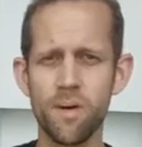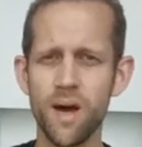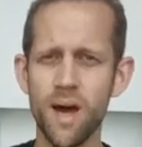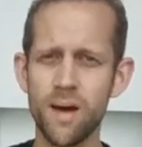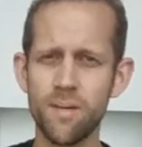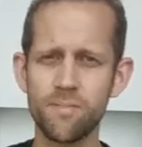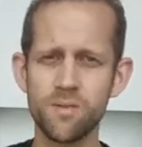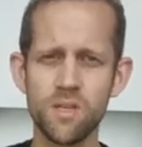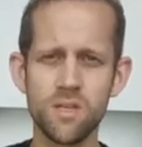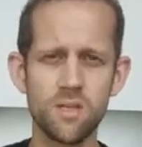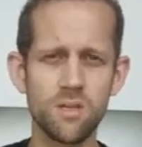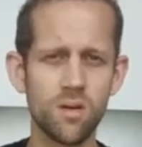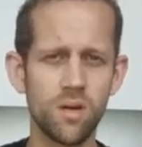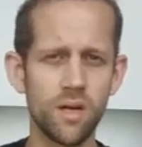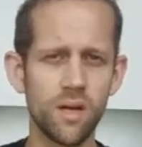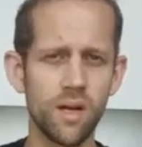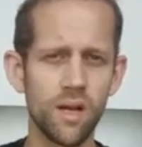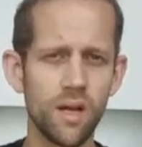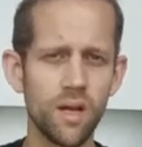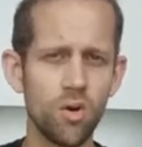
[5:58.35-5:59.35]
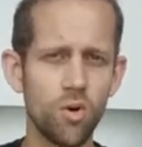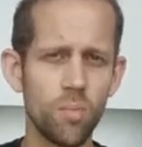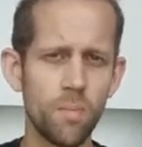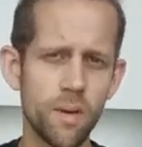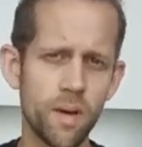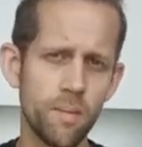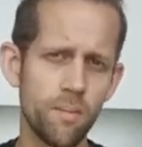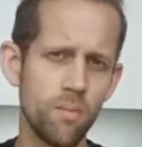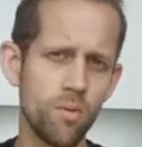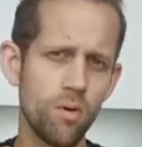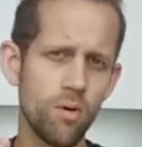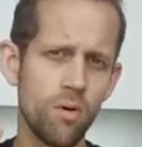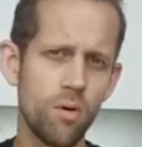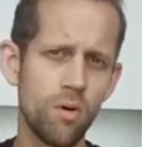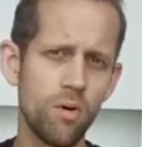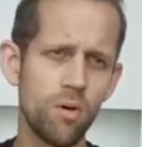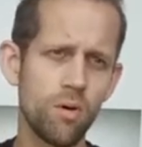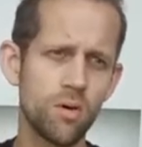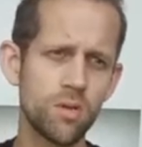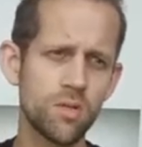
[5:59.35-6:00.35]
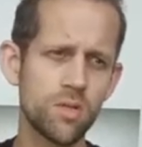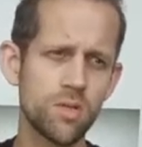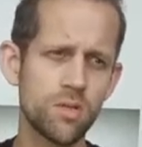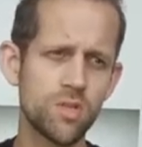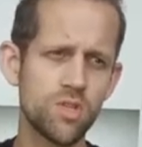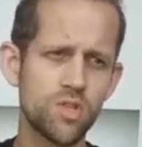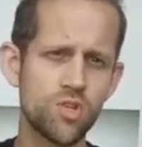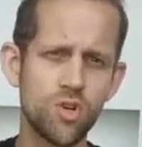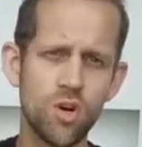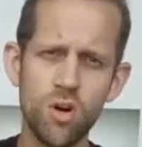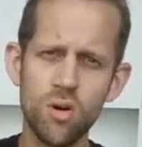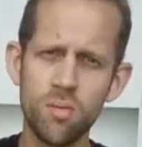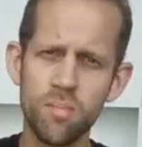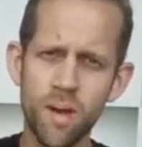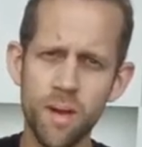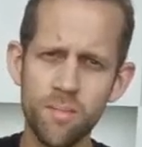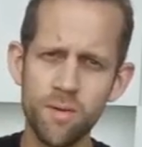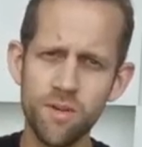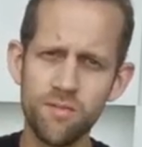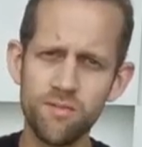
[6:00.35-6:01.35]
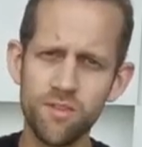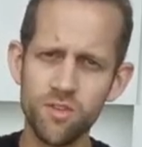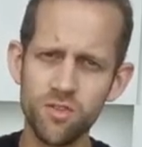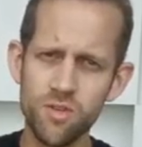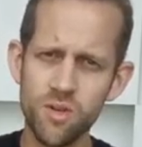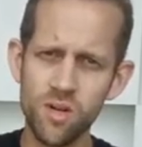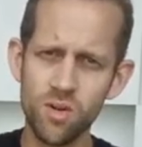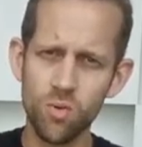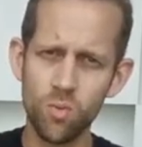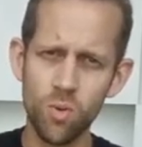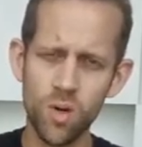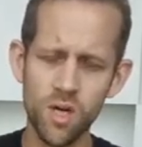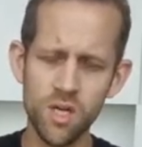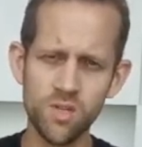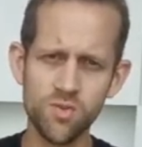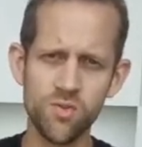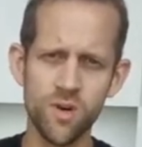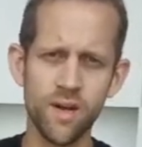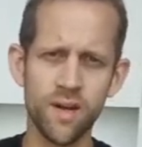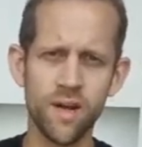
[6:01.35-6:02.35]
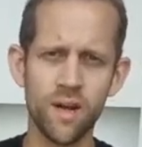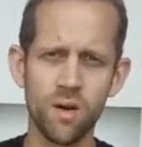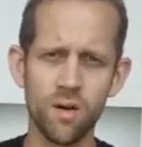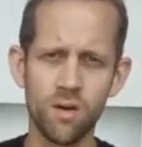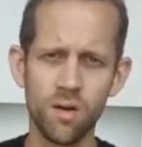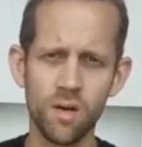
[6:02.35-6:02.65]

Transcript: Perhaps it's gotten a little bit more strong, maybe it feels a little worse right now.